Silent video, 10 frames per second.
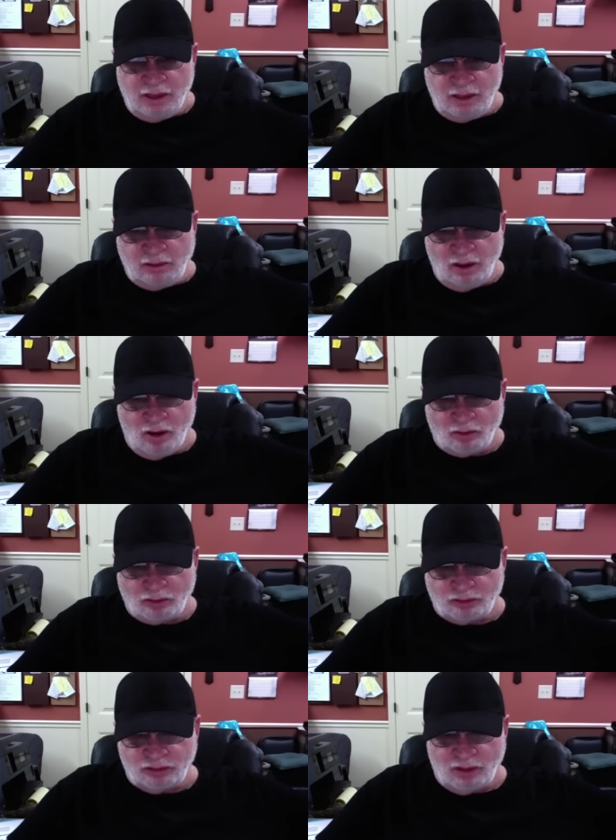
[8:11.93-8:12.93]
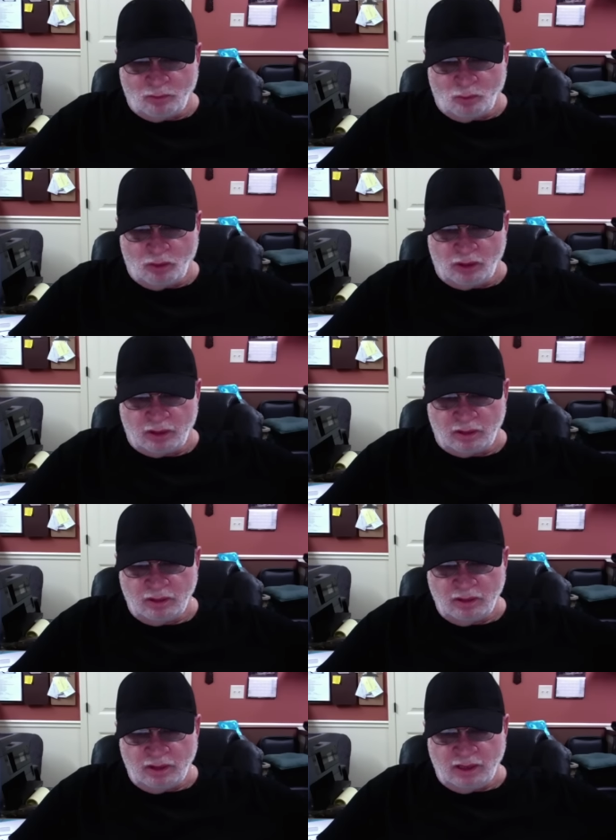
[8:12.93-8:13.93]
and talk to someone
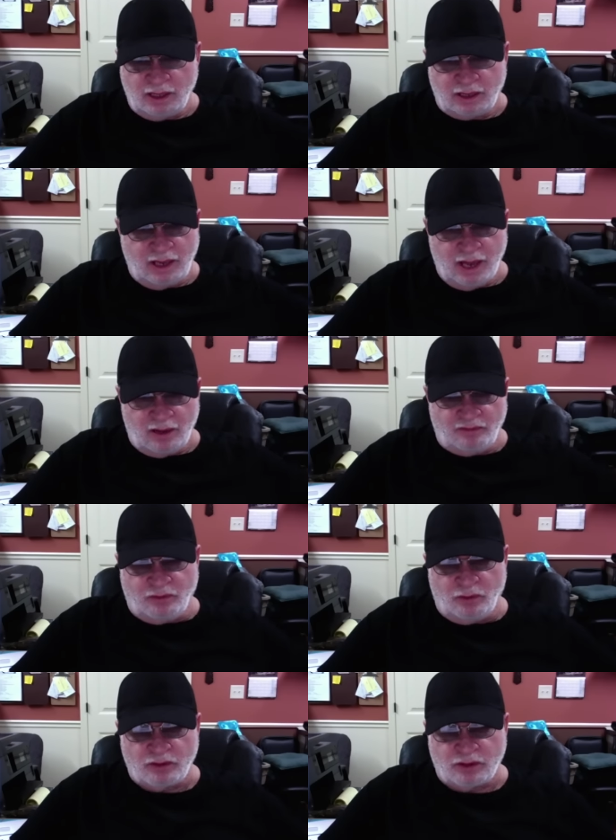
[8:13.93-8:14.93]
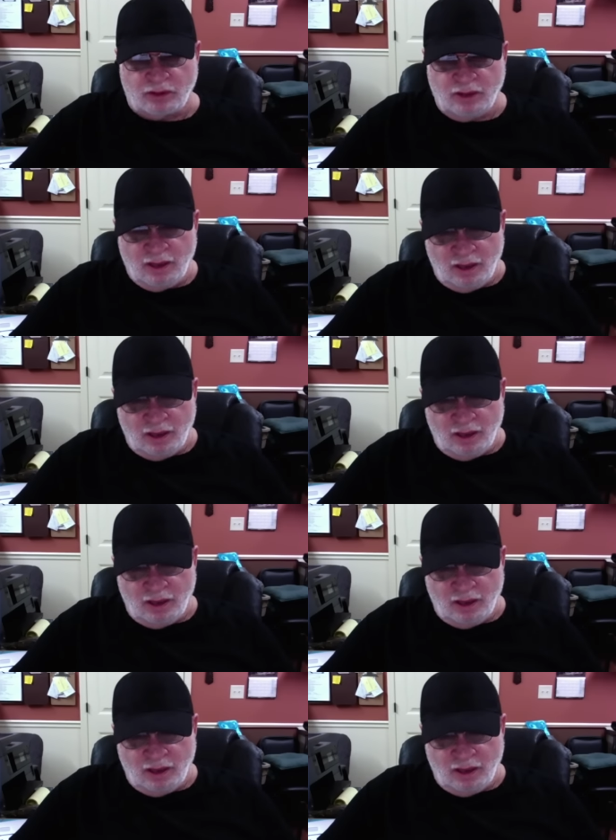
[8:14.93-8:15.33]
in California.